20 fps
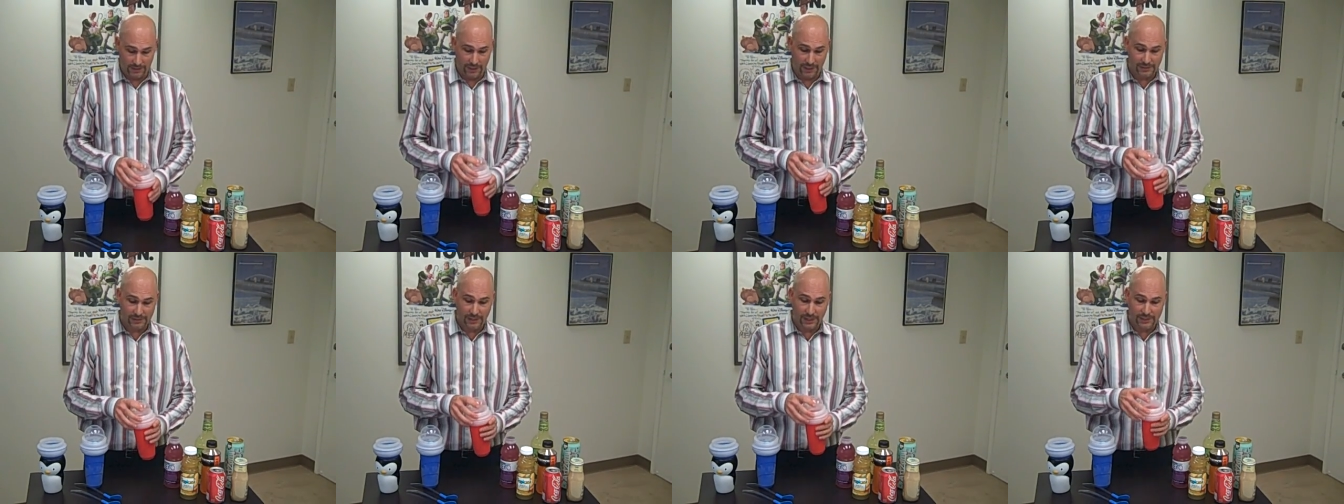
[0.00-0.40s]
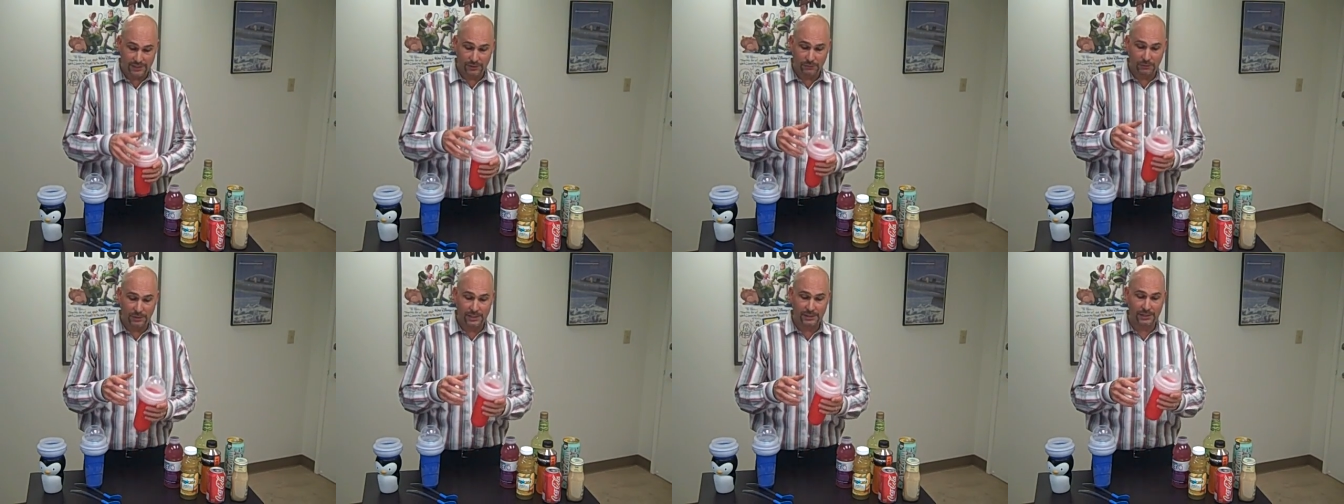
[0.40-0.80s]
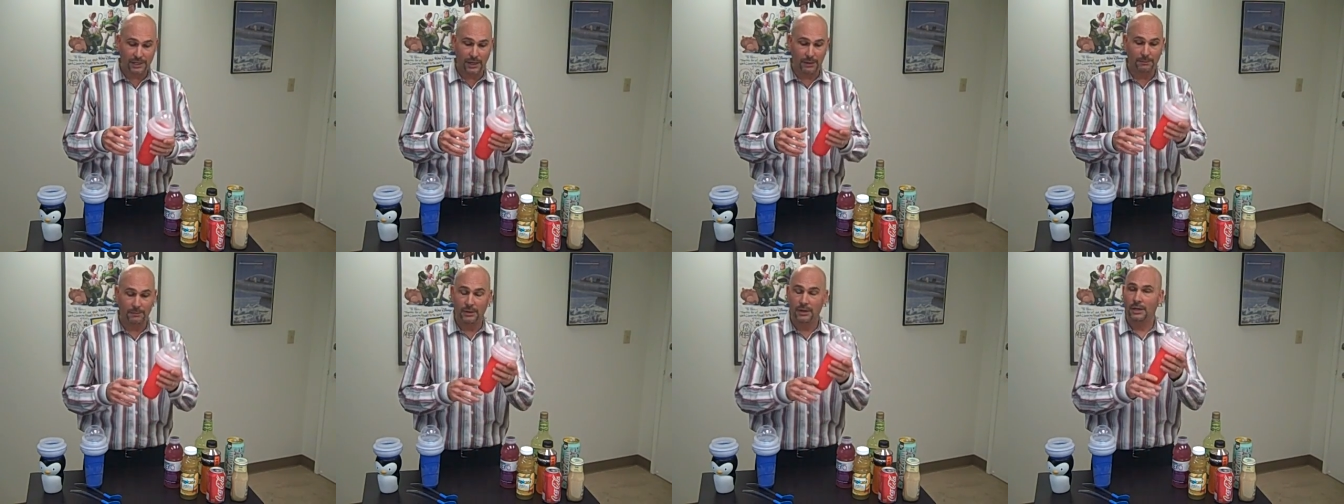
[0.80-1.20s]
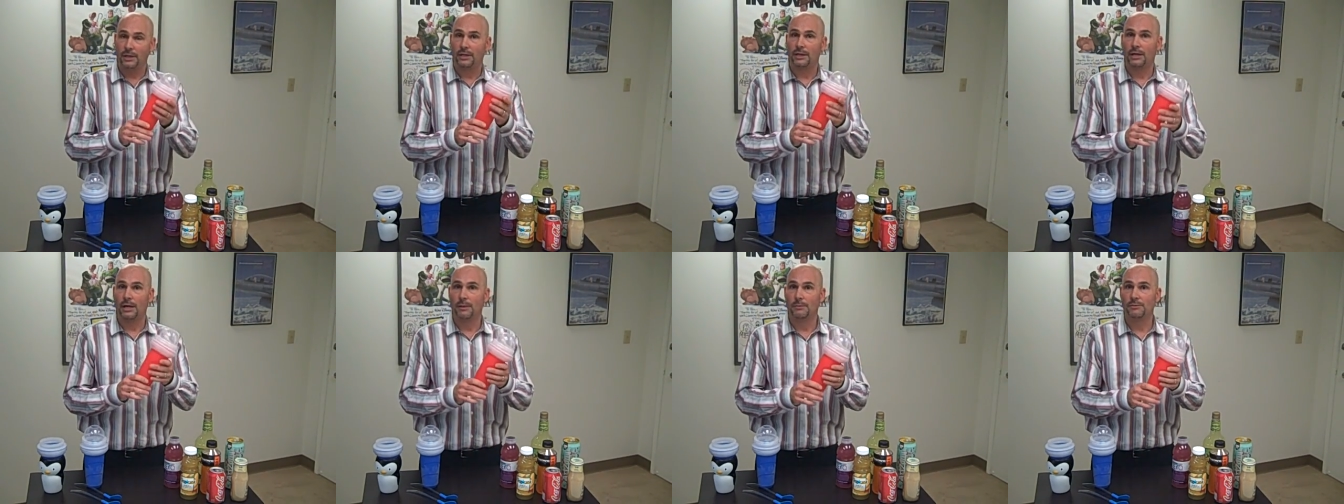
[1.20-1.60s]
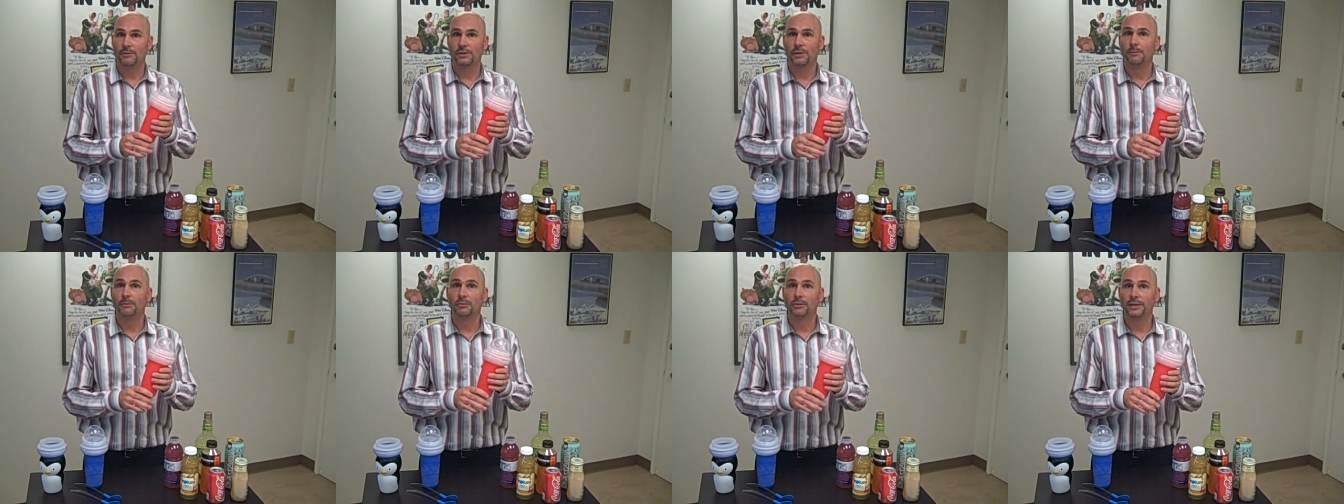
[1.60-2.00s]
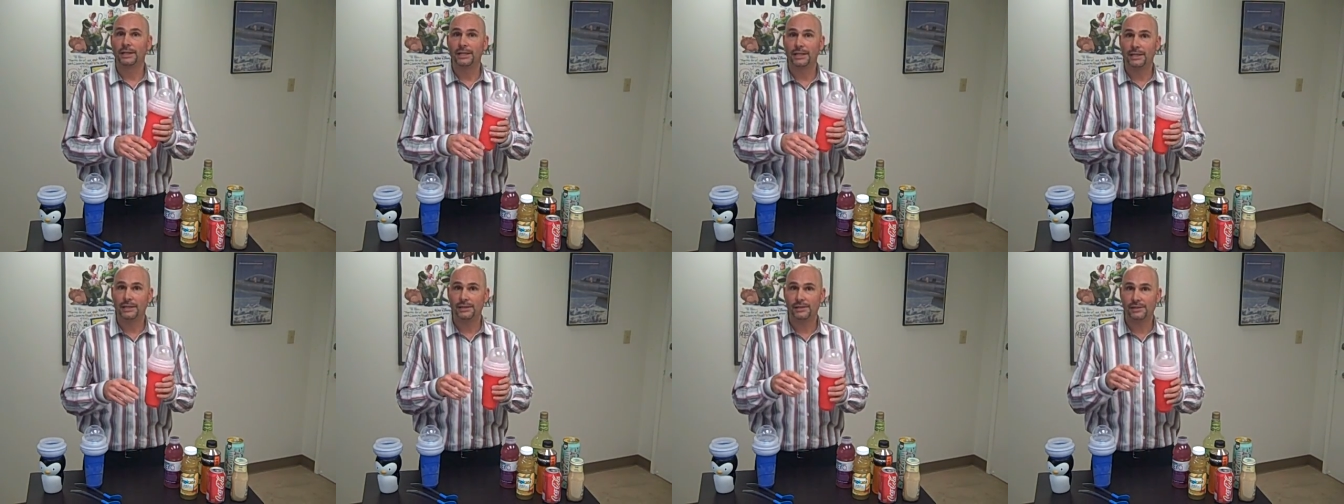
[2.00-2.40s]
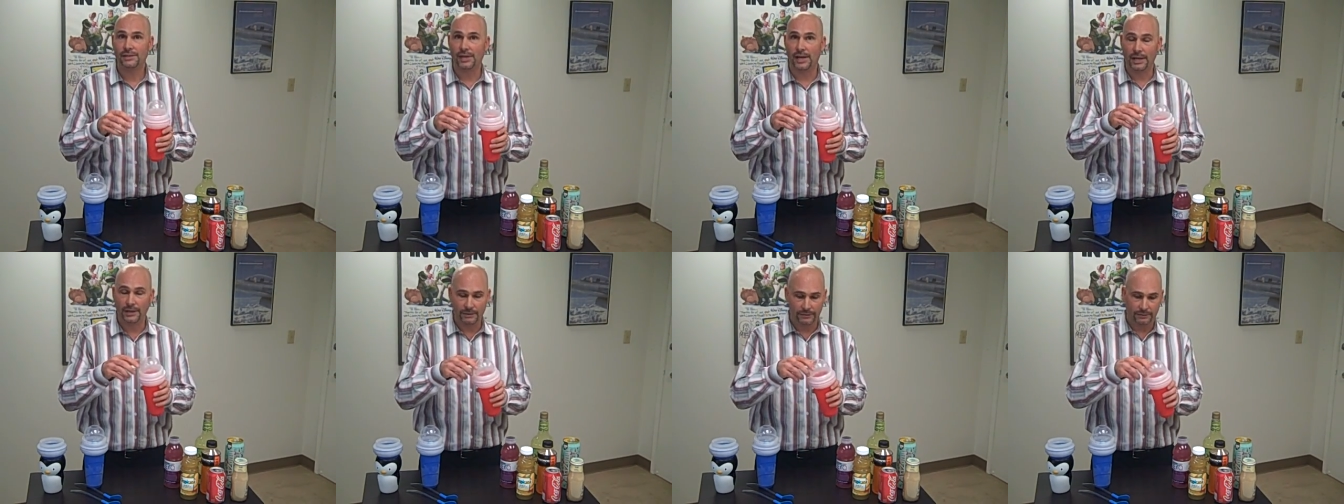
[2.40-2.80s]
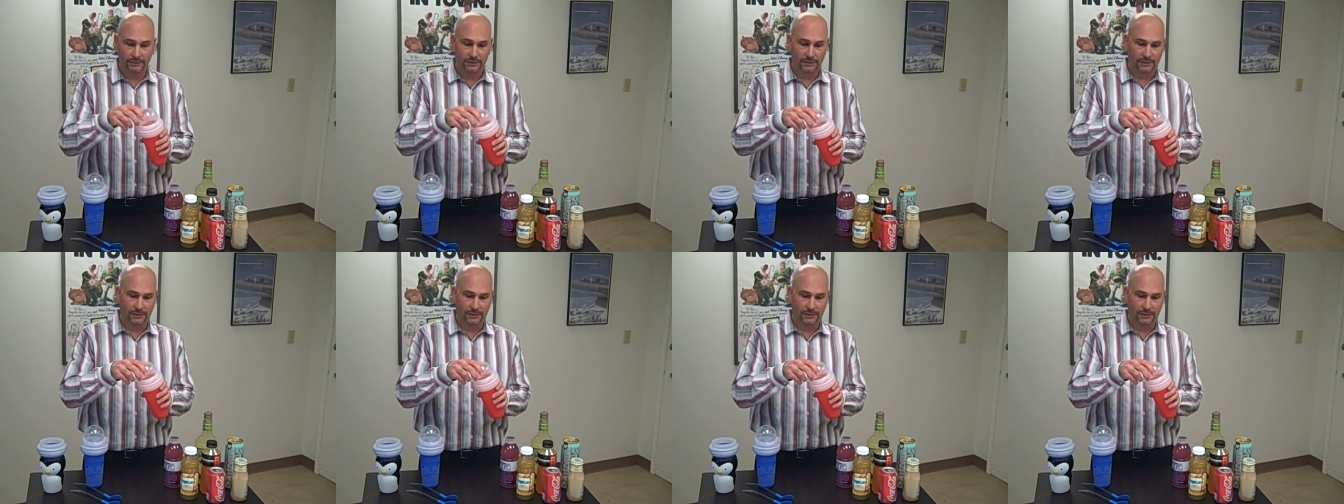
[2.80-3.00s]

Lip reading: The Aussie Ice Squeeze Cup comes complete in a set.